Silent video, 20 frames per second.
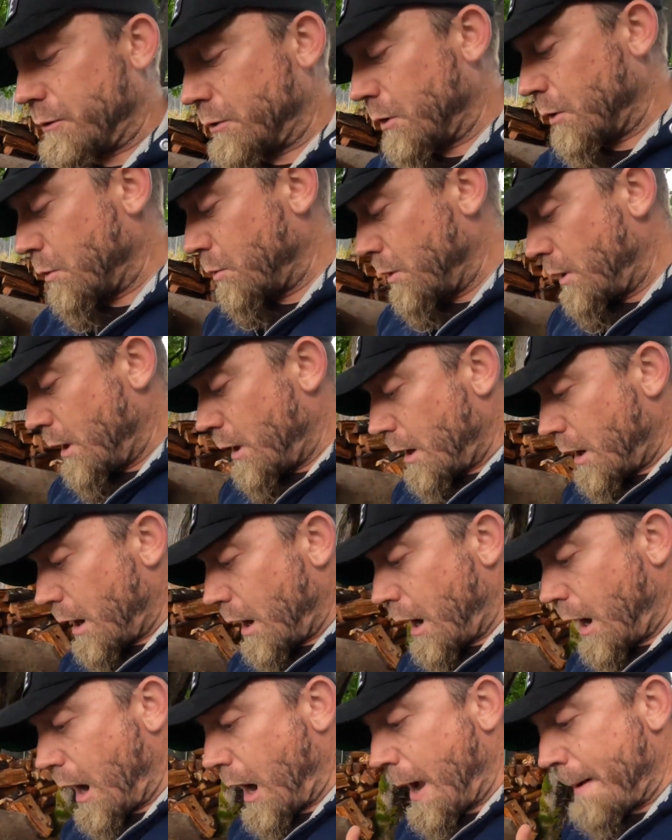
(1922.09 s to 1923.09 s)
So
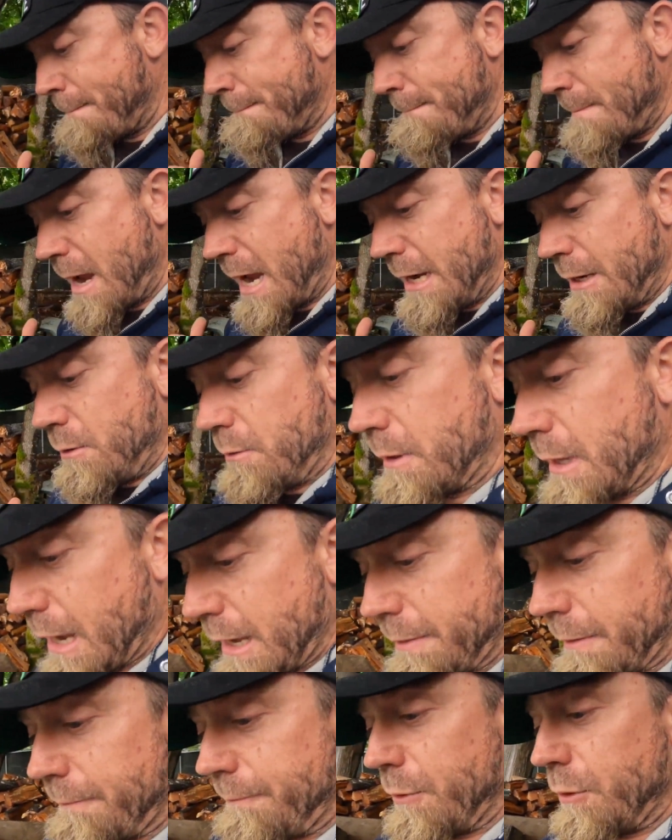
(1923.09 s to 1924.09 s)
I may do that
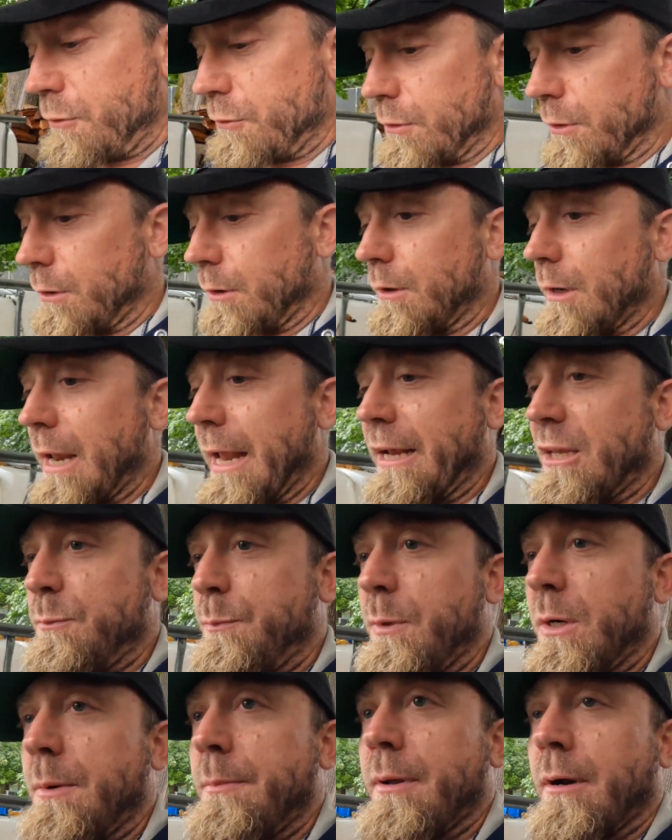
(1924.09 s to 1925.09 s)
in the future,
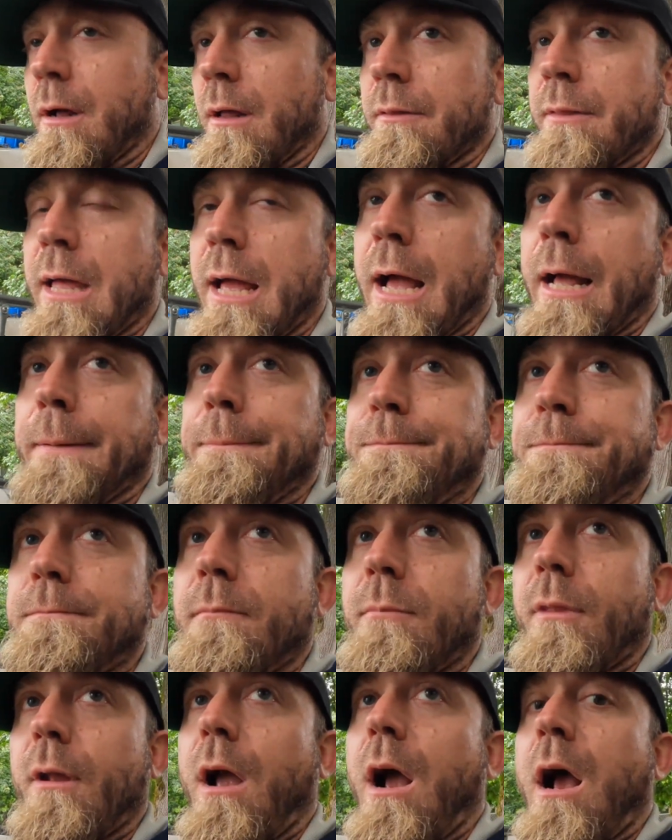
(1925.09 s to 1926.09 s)
experiment on that.
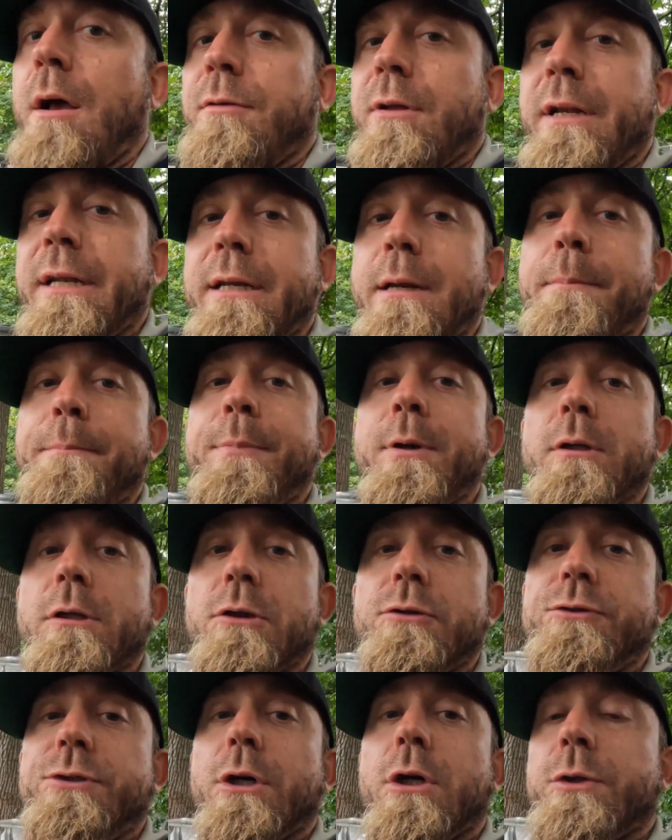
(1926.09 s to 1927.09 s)
Obviously I need to build a
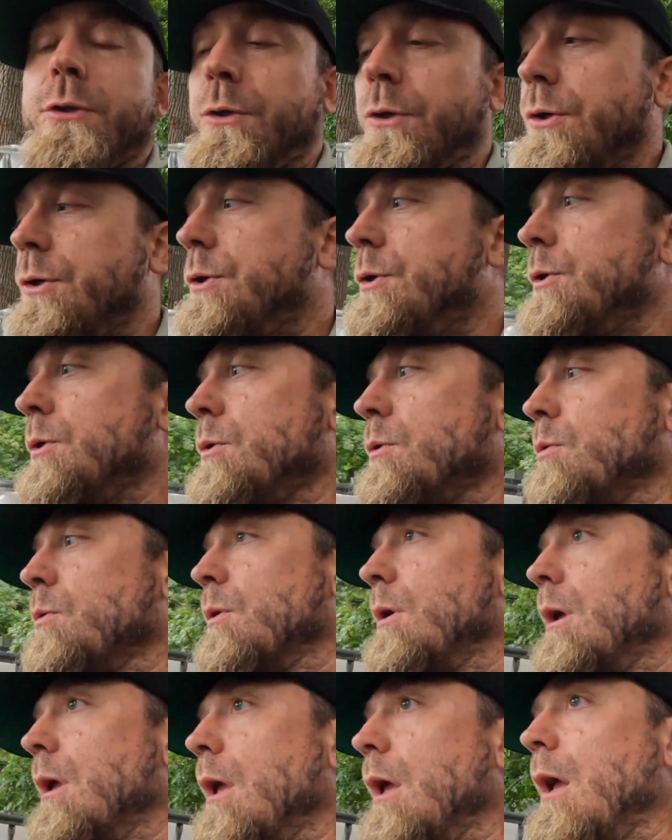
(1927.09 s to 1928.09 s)
shelter to
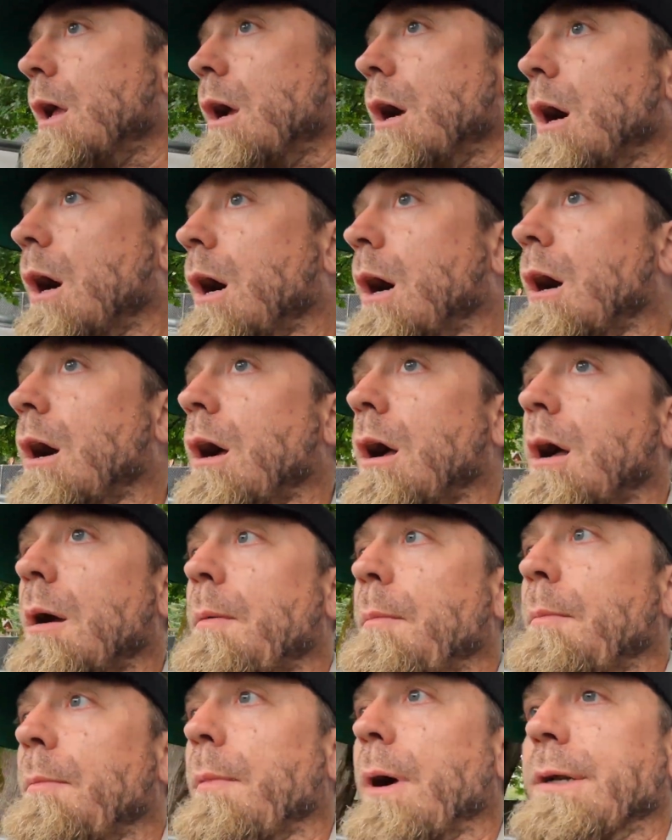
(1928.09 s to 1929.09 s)

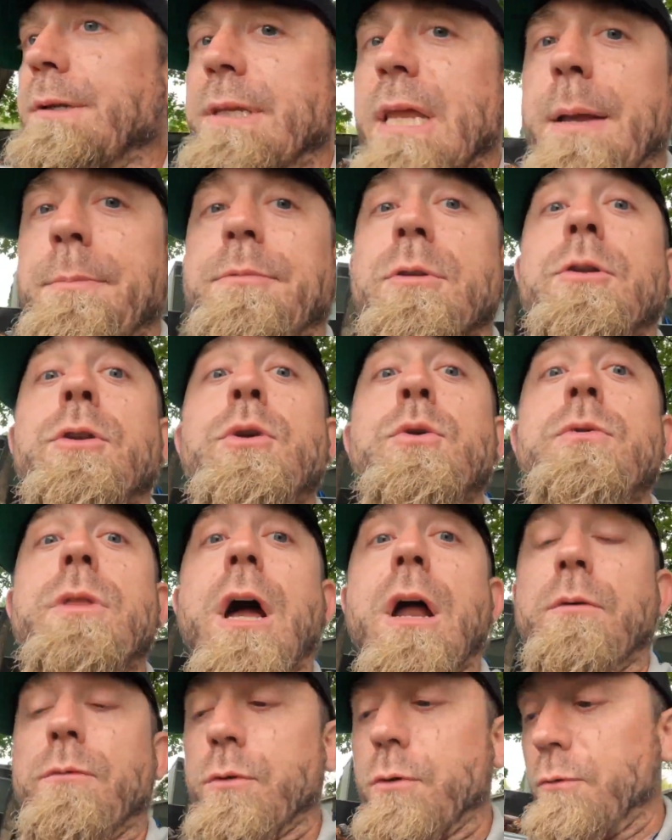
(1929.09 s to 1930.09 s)
attempt to do
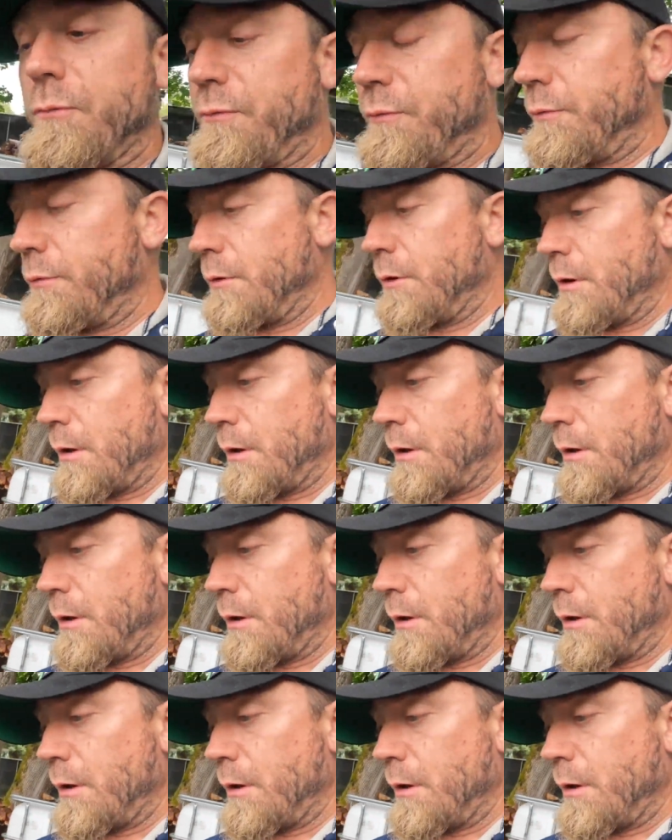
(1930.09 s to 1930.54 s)
that roof.